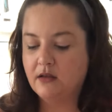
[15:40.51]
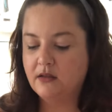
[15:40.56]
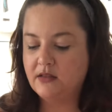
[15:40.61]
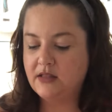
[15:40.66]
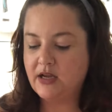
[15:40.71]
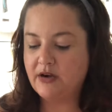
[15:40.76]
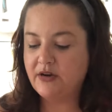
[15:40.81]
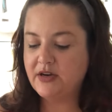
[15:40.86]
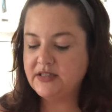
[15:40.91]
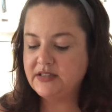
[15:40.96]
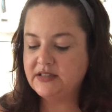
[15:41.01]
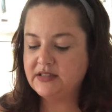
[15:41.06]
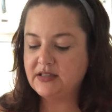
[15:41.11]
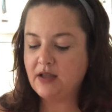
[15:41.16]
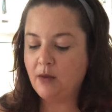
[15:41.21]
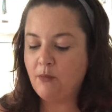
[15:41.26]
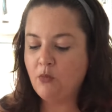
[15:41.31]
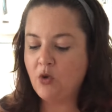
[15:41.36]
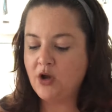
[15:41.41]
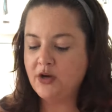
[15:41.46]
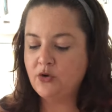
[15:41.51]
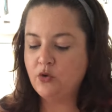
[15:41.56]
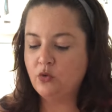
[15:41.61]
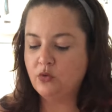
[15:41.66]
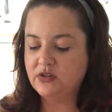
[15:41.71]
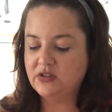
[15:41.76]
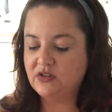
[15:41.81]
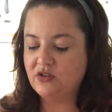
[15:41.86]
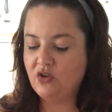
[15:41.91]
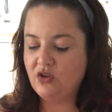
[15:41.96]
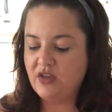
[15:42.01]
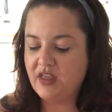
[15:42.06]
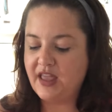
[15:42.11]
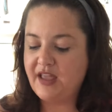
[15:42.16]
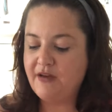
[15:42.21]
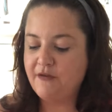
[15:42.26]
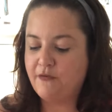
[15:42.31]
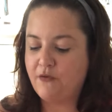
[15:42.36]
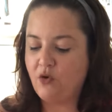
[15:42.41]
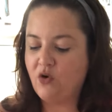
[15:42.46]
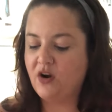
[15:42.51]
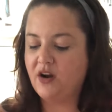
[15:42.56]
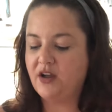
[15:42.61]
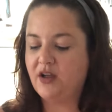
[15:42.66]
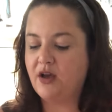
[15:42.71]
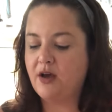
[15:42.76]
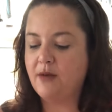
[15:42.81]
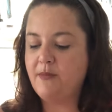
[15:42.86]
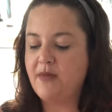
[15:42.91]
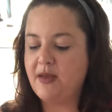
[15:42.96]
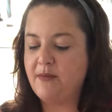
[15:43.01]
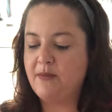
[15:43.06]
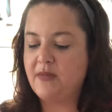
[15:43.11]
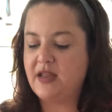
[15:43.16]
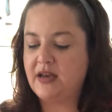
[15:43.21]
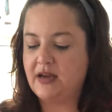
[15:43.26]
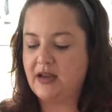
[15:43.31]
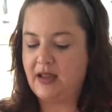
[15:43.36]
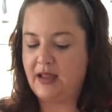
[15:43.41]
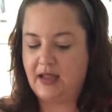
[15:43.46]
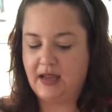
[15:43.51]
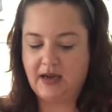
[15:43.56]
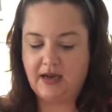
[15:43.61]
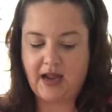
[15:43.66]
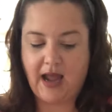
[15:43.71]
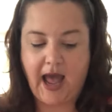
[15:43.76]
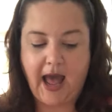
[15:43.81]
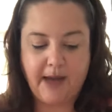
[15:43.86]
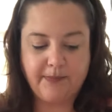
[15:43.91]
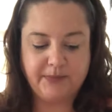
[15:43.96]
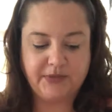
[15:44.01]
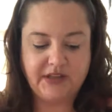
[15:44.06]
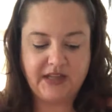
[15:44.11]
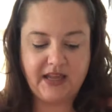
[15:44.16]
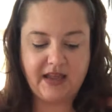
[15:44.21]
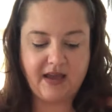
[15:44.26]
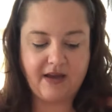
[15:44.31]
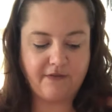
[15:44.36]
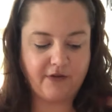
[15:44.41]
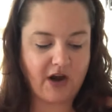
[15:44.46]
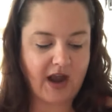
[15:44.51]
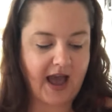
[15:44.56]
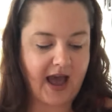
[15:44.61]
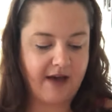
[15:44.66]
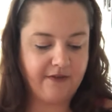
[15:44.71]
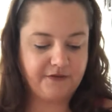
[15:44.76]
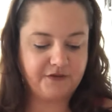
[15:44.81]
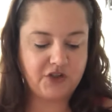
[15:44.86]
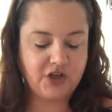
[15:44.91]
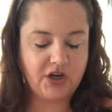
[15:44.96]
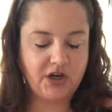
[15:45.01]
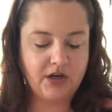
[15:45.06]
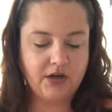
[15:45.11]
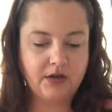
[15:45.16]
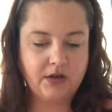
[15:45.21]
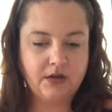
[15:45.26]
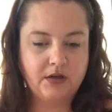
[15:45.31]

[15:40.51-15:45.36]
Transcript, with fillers: there is someone who is looking for a commitment and happily ever after